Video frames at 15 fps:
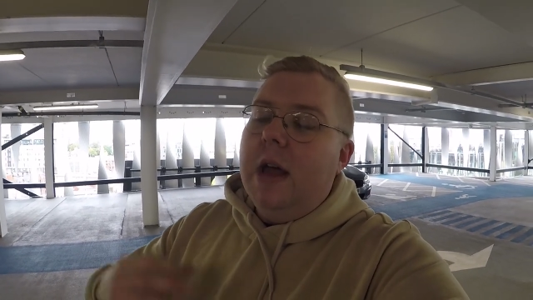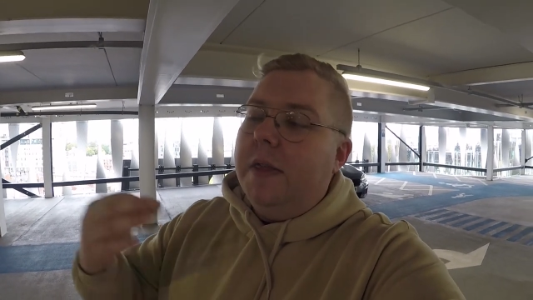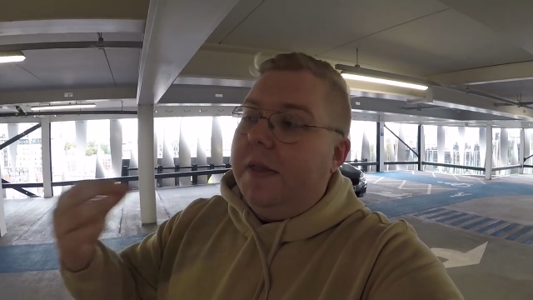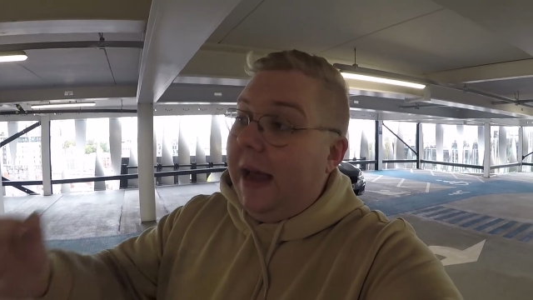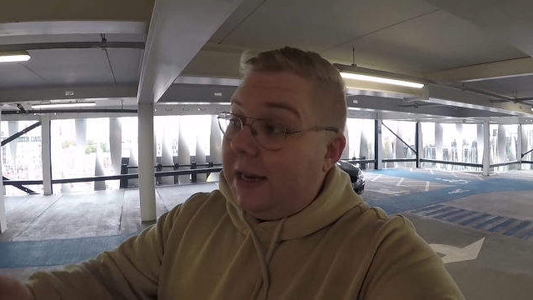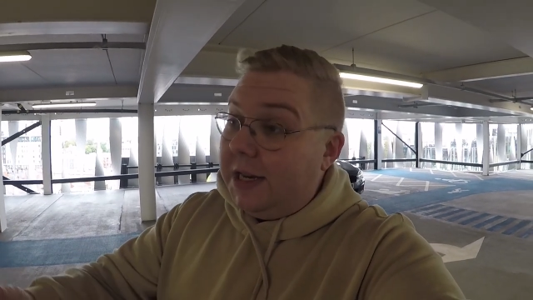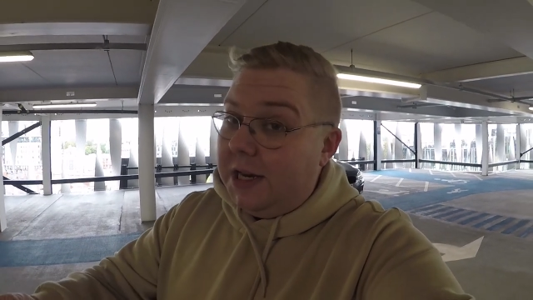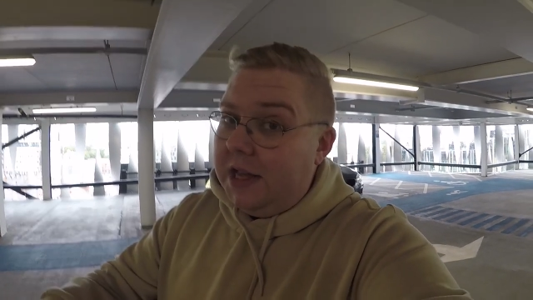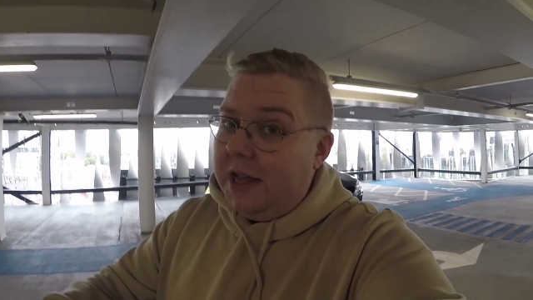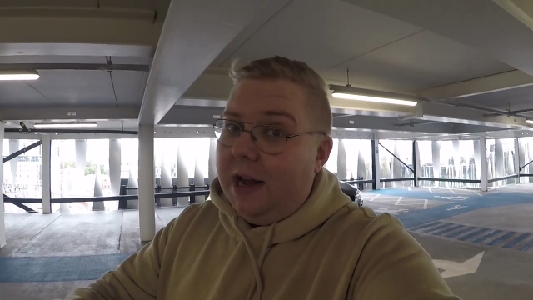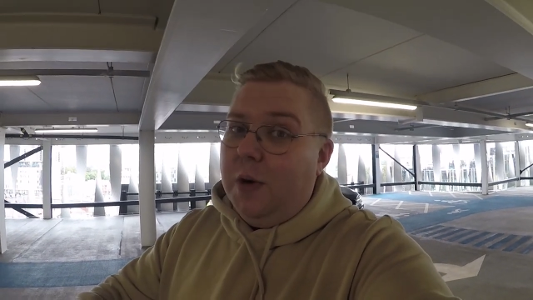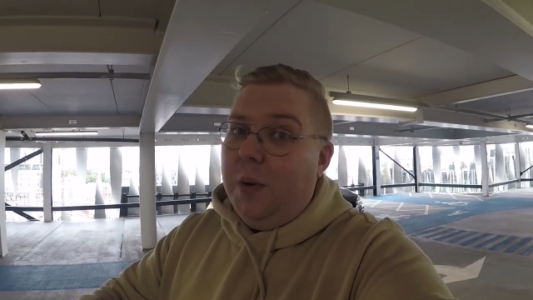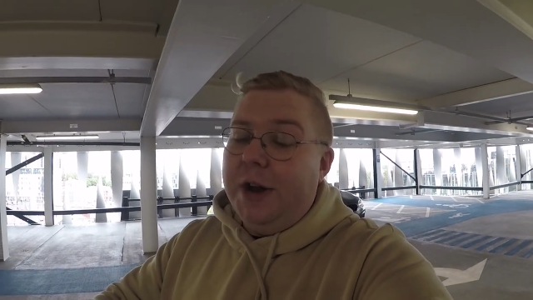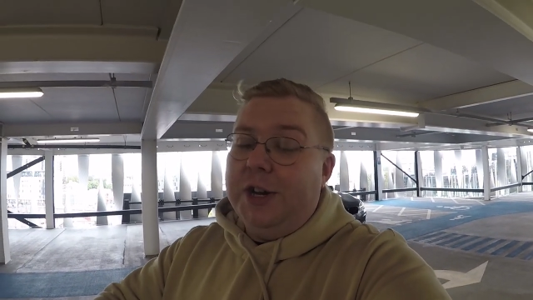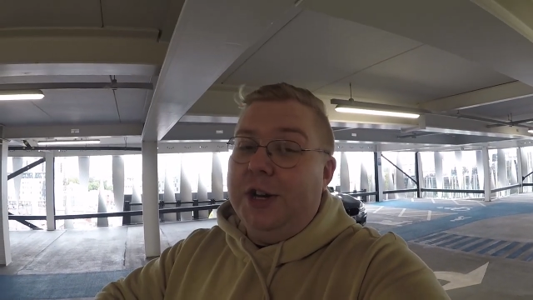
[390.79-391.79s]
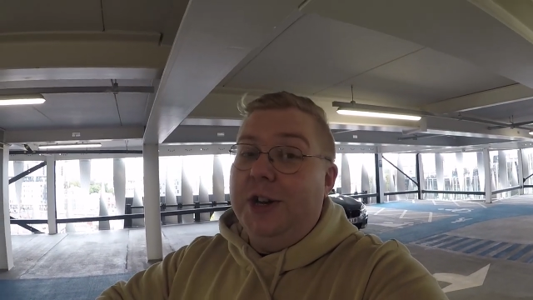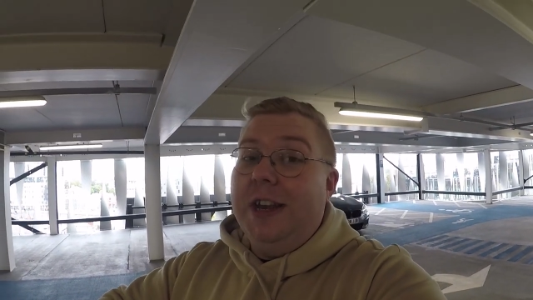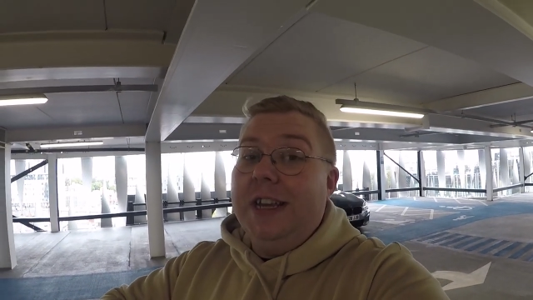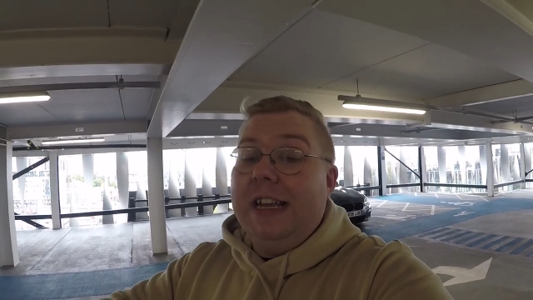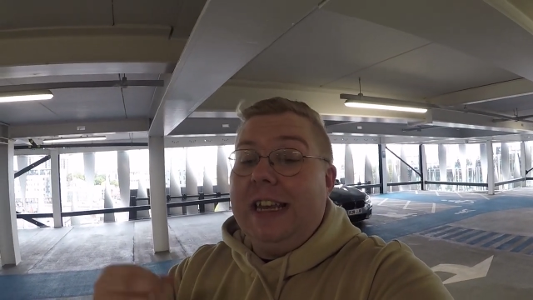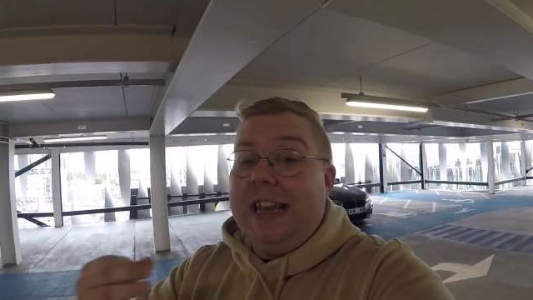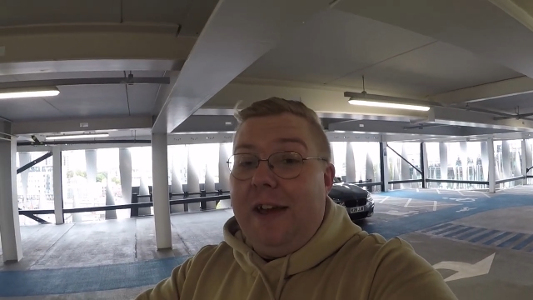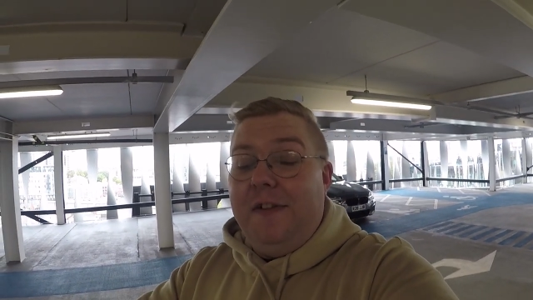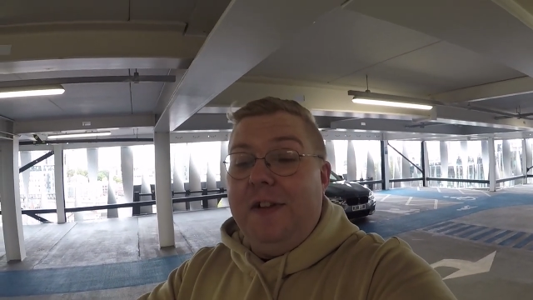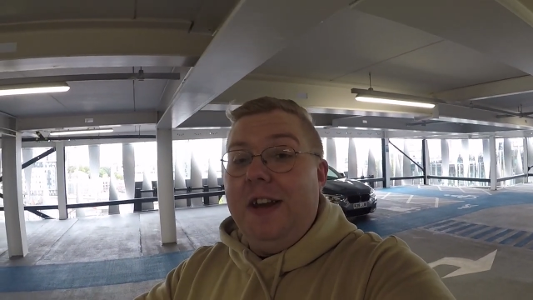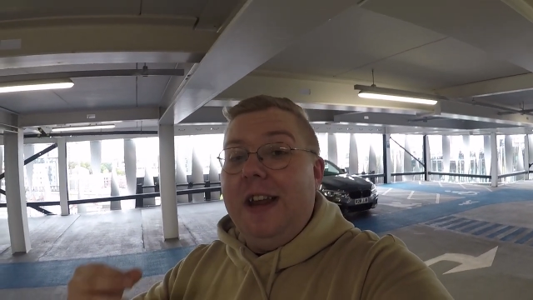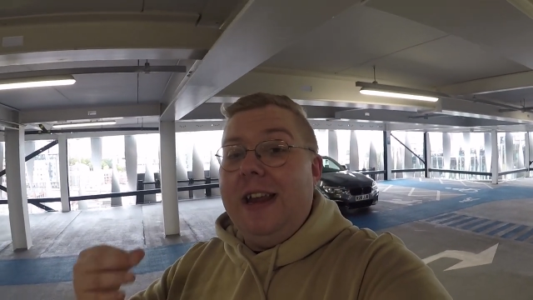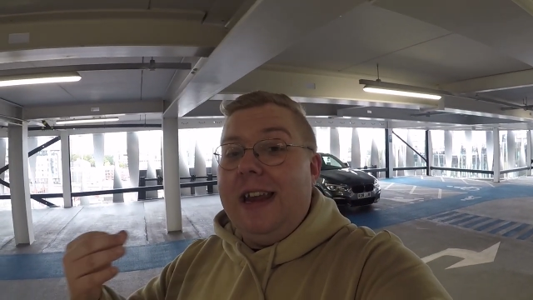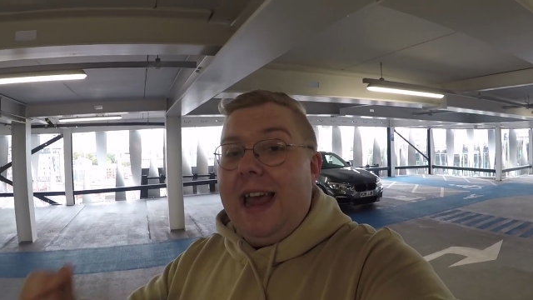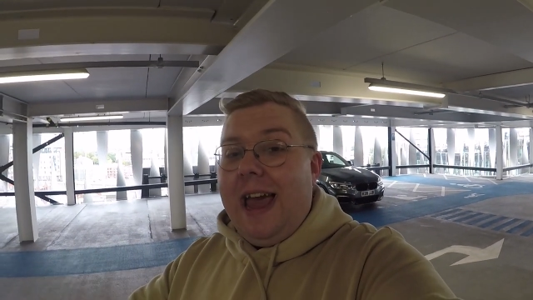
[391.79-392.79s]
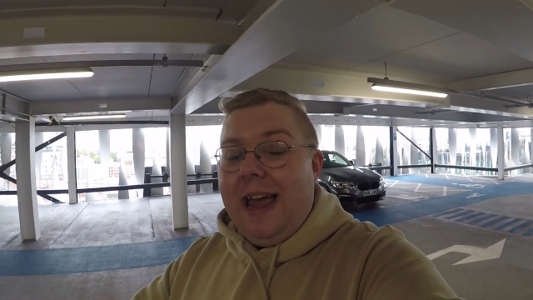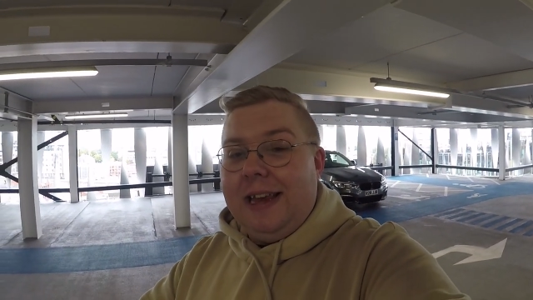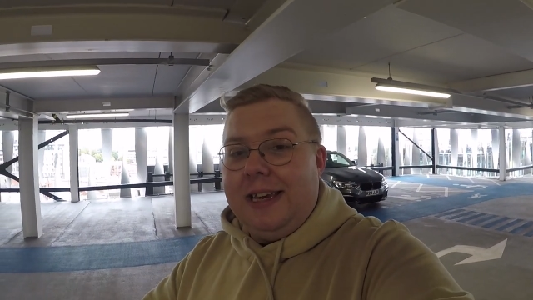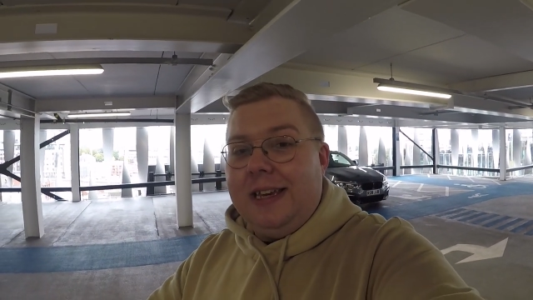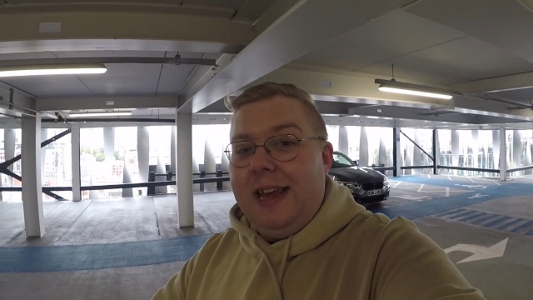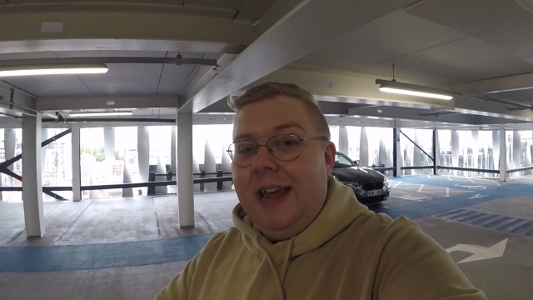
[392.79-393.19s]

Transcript: The answer to that question is a definite yes.